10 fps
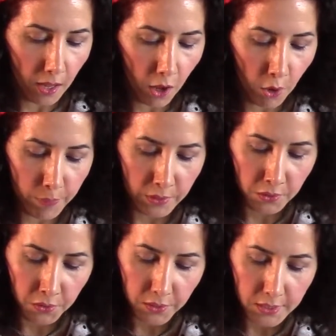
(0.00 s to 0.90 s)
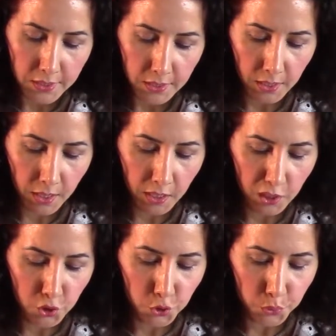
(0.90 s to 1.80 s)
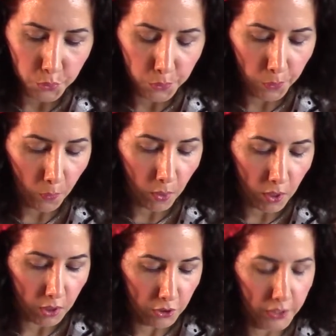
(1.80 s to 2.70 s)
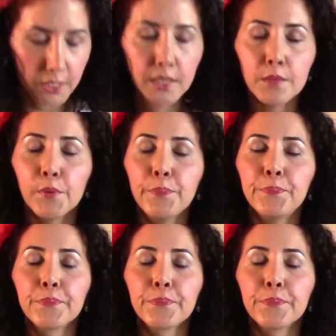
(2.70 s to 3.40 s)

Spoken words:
It looks like Juhua chrysanthemum.